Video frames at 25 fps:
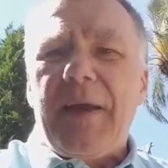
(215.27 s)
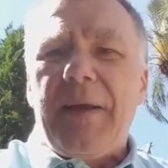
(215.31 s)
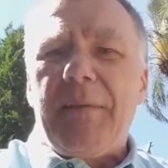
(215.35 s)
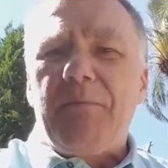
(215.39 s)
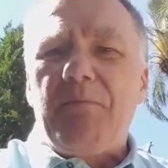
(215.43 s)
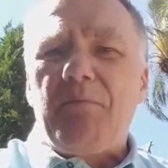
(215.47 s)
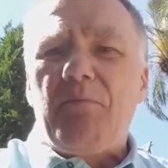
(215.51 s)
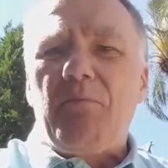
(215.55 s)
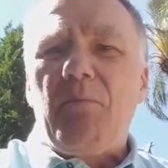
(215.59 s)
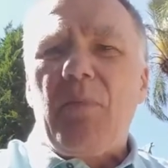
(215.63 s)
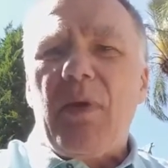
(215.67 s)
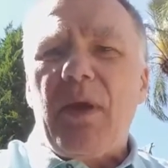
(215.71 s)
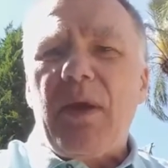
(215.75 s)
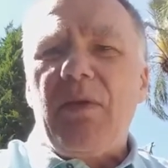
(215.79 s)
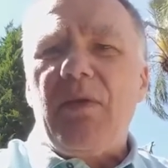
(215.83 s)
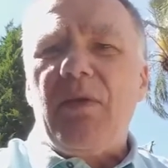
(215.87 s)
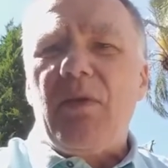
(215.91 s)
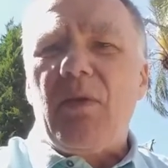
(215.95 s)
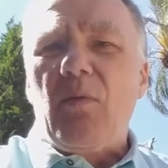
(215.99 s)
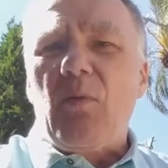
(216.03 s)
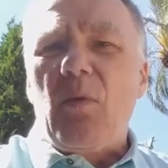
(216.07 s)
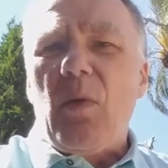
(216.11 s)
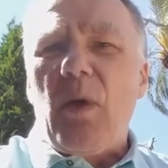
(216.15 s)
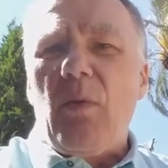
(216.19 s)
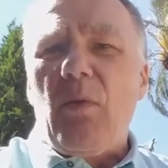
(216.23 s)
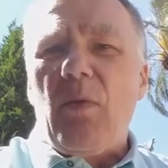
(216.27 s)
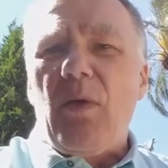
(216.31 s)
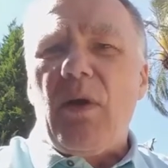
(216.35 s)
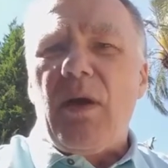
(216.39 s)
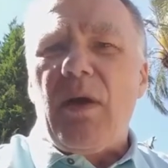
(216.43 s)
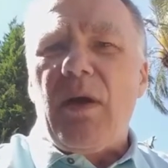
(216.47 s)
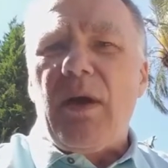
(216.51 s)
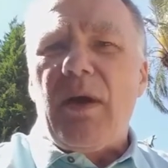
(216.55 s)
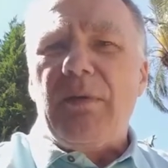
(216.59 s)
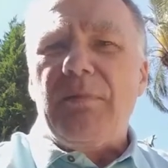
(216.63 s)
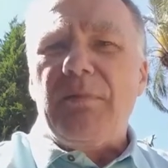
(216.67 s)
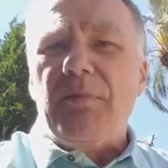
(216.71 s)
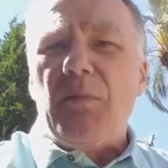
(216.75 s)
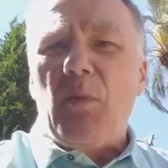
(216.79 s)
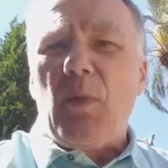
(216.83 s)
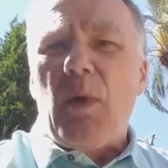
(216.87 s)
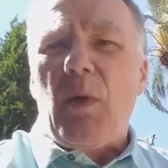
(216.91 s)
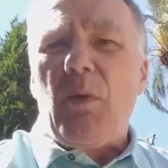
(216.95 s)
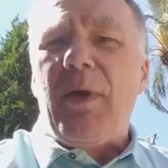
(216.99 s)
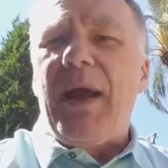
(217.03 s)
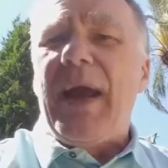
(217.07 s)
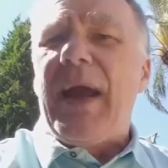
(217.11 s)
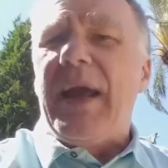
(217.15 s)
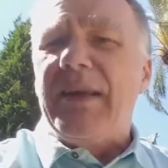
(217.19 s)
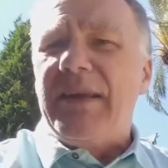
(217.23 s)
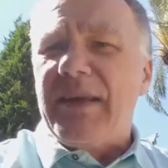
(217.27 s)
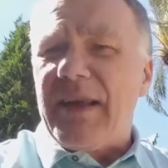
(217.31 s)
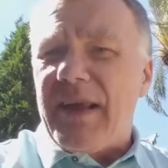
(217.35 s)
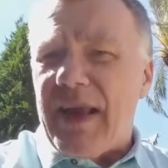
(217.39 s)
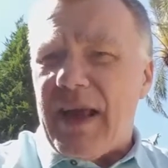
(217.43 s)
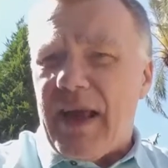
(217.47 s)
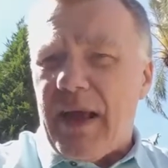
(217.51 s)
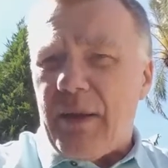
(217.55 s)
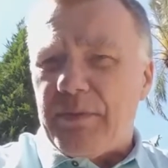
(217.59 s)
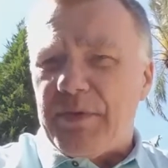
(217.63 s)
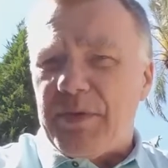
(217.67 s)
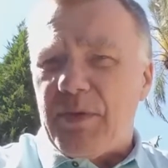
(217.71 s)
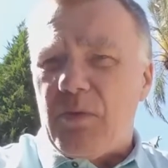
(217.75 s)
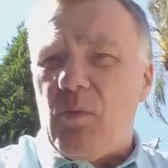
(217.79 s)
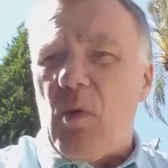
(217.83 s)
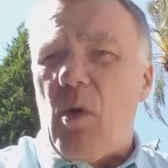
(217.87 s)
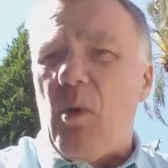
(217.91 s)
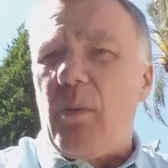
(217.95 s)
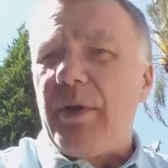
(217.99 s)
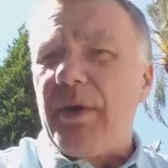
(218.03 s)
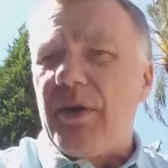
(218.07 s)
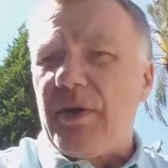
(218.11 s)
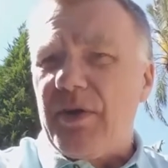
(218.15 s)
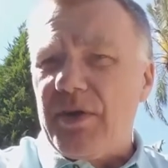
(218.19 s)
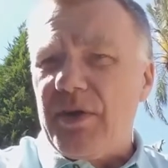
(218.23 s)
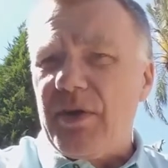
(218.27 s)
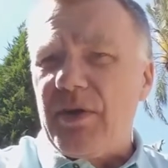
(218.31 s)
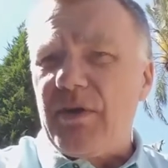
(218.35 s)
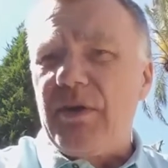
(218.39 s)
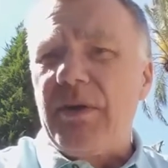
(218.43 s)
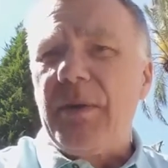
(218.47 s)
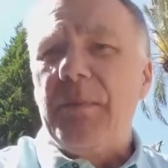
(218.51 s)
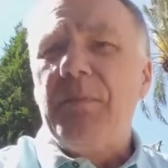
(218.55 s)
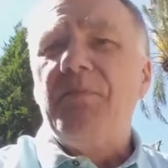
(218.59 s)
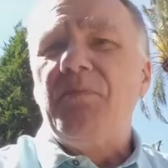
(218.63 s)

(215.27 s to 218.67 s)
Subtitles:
mean that we were handicapped in what we could do.